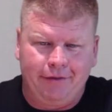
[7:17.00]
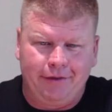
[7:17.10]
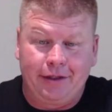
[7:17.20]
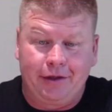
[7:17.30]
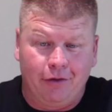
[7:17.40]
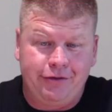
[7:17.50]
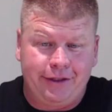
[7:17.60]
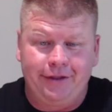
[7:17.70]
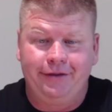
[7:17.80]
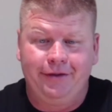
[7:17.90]

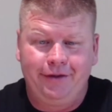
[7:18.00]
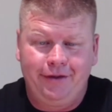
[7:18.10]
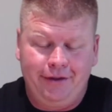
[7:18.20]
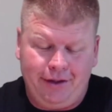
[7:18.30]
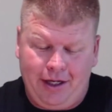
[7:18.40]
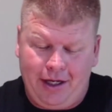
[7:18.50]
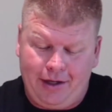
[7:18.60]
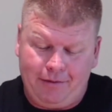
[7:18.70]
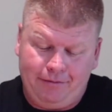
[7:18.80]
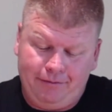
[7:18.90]
coaching,
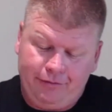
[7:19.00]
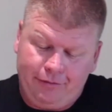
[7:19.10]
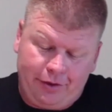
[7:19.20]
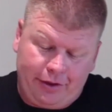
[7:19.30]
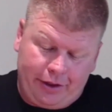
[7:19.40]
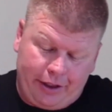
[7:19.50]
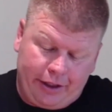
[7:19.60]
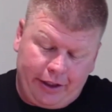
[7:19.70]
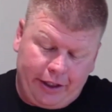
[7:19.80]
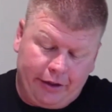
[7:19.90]

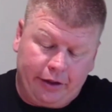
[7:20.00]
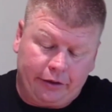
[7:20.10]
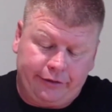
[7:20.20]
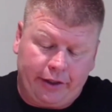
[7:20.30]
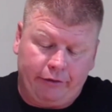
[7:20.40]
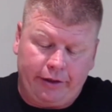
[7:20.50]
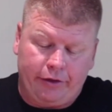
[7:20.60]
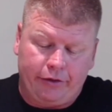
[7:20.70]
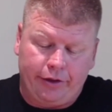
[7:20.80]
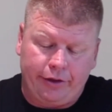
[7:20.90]
it'll accelerate your
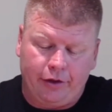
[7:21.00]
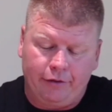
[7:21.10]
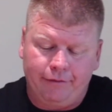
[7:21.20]
learning curve.